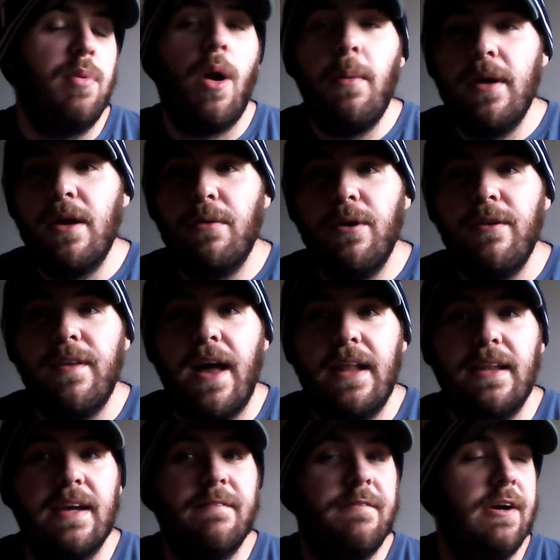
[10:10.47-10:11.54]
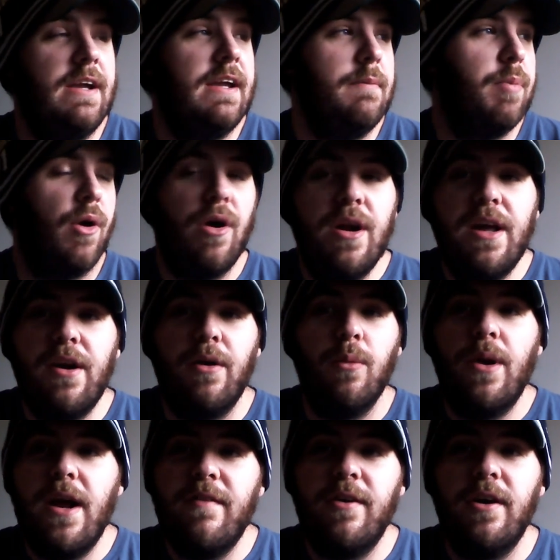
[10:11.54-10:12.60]
Probably get rid of that, like fucking burn it
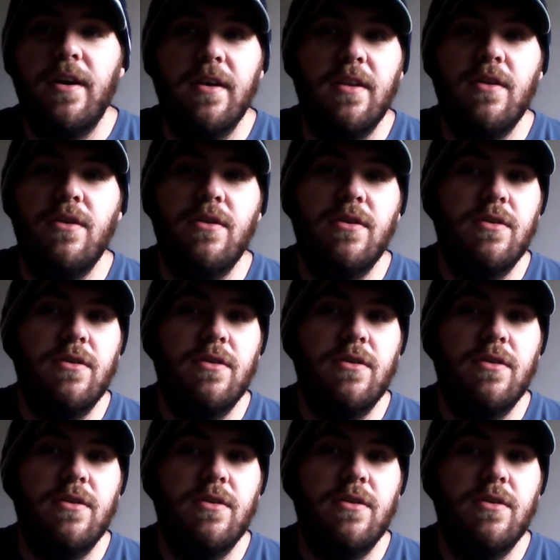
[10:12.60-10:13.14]
or whatever.